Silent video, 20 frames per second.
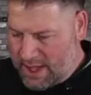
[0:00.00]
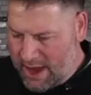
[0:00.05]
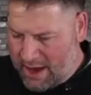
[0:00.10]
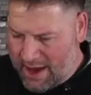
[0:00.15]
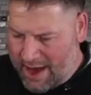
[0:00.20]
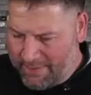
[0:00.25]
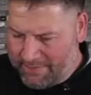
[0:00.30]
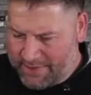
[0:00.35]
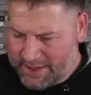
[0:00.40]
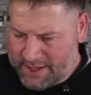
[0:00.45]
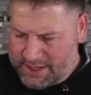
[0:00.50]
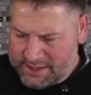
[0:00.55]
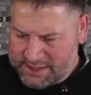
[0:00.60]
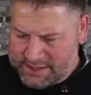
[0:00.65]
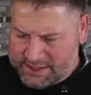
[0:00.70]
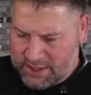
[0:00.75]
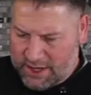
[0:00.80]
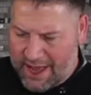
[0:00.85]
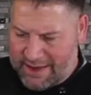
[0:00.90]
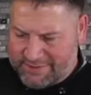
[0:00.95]
All right,
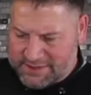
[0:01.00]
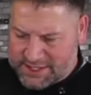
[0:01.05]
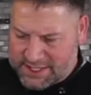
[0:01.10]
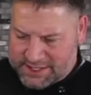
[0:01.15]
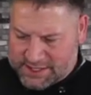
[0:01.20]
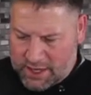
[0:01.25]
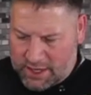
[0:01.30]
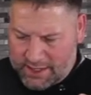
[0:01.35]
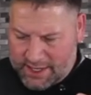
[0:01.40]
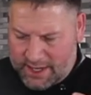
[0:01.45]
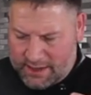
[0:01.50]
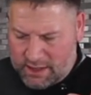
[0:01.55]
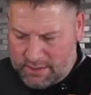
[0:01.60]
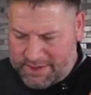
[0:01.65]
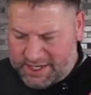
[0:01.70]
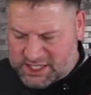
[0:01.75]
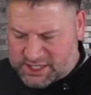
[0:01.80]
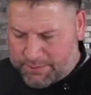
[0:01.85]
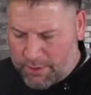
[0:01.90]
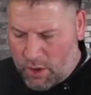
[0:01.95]
so obviously starting to get a little
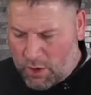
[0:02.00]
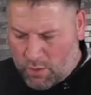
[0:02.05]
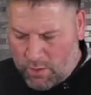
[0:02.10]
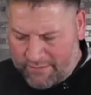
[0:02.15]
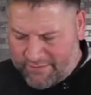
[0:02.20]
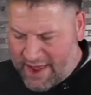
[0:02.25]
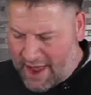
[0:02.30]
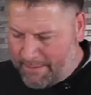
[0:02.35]
bit of smoke. We've